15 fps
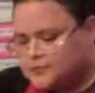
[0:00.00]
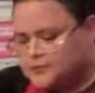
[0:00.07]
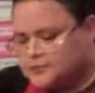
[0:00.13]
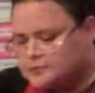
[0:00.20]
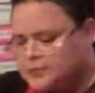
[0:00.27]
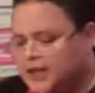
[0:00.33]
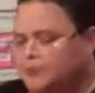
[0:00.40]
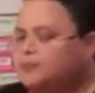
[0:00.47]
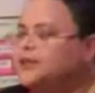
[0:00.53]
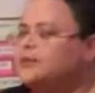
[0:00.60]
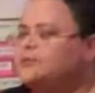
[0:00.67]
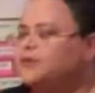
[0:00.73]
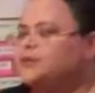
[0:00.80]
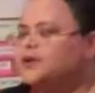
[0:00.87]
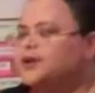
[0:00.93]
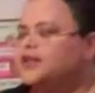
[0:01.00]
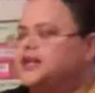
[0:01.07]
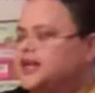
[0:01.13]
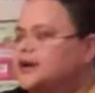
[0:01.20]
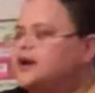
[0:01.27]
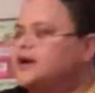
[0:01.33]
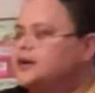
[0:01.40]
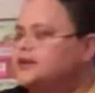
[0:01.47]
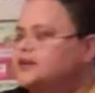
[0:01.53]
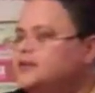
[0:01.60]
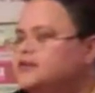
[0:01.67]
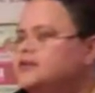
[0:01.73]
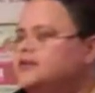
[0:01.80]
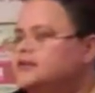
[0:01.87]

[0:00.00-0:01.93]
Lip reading: meet people where they are,